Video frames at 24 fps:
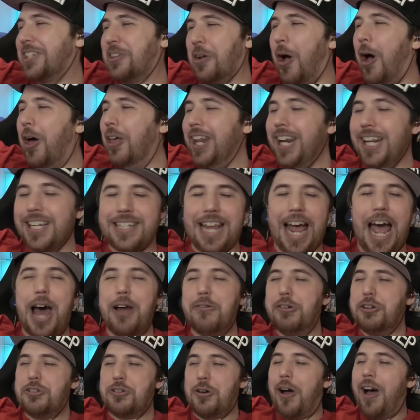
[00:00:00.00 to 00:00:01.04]
That's all it is.
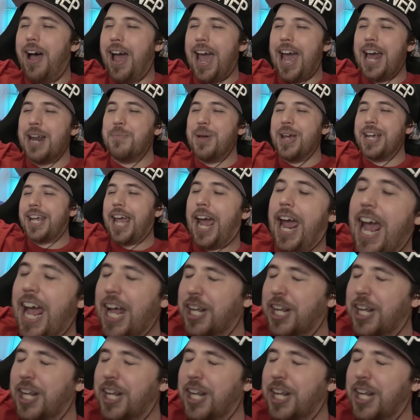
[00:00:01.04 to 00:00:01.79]
How to draw anime characters?